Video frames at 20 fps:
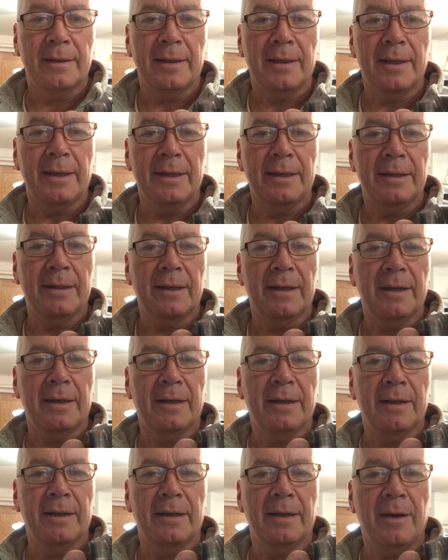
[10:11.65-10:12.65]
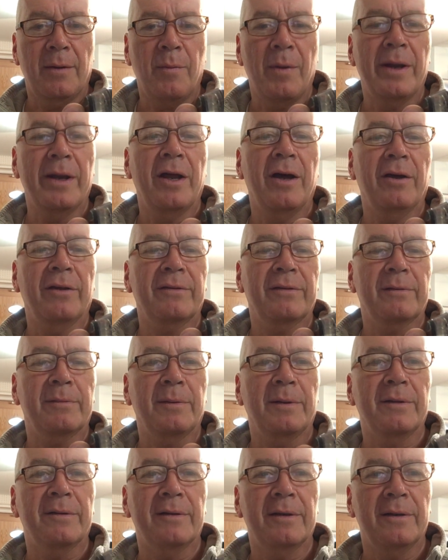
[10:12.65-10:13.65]
And one asks
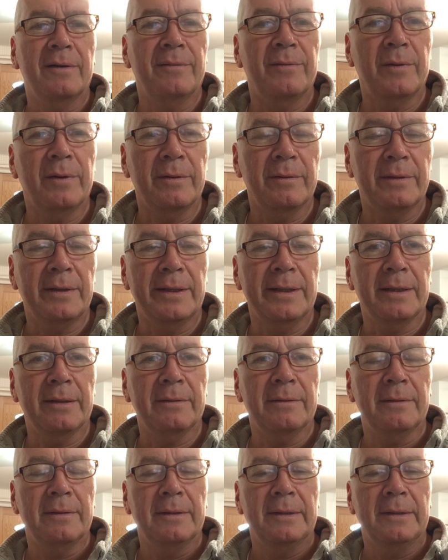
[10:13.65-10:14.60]
oneself, well, you know,